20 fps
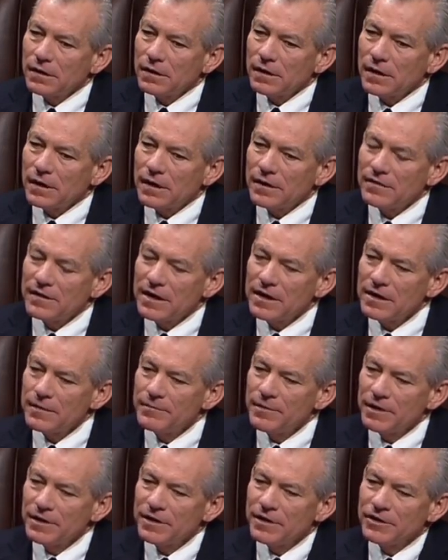And the
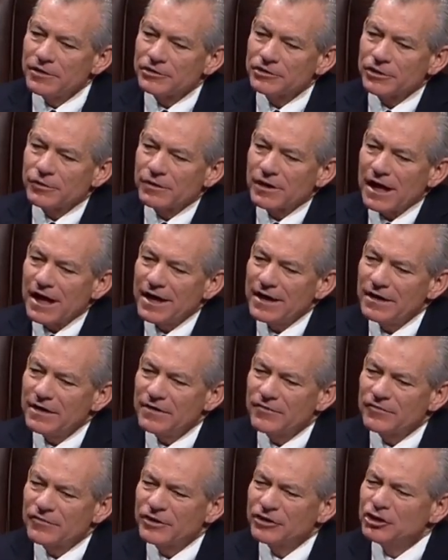inability to show
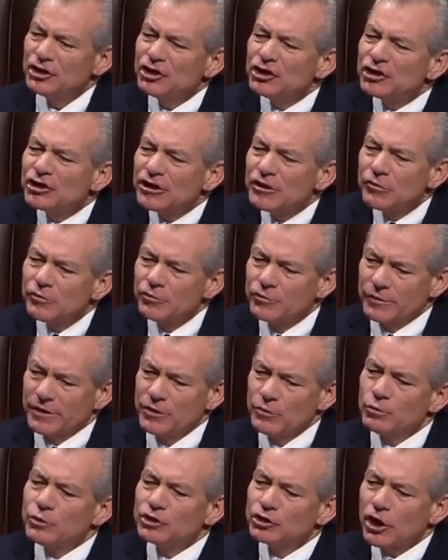kindness to children,
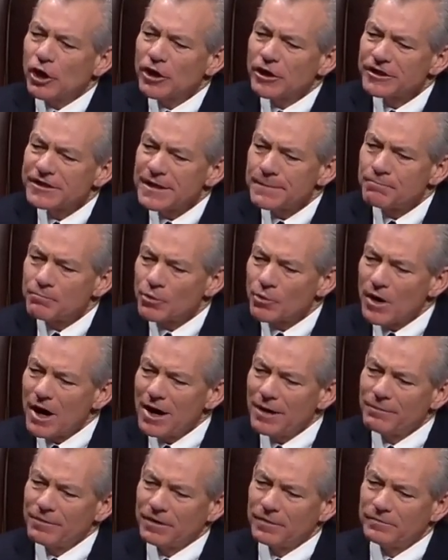which aren't a
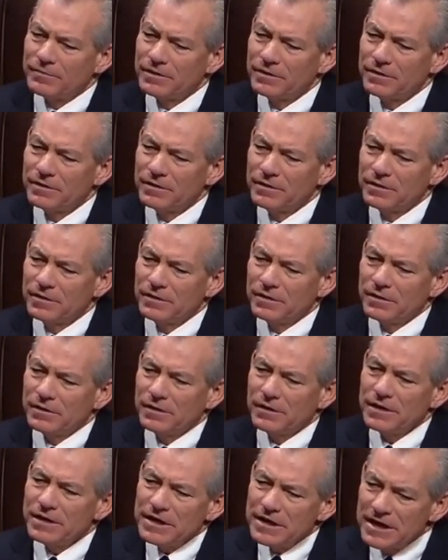problem,
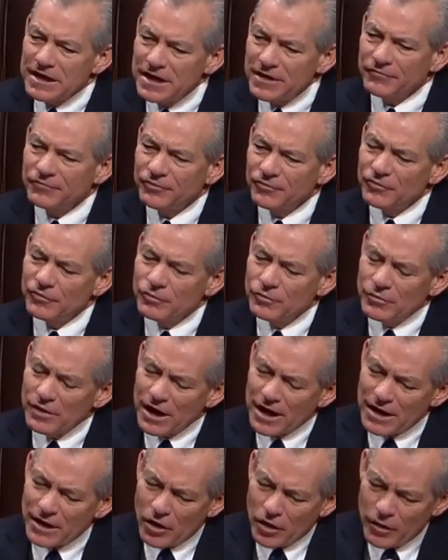gives you
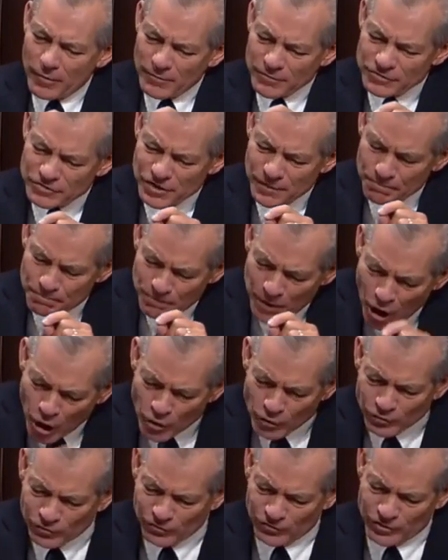almost a
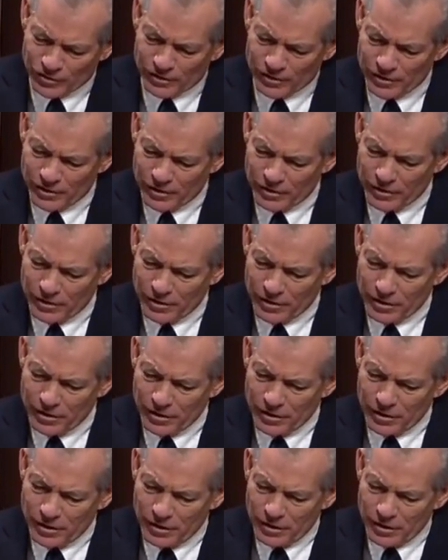poster
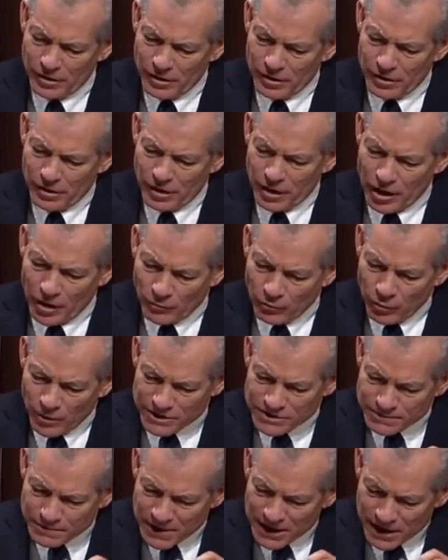of what's
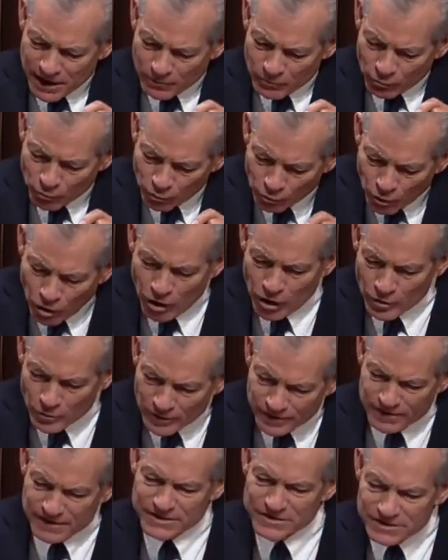become wrong
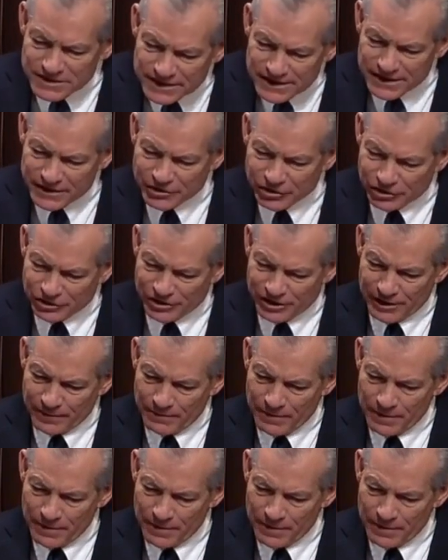with this leadership.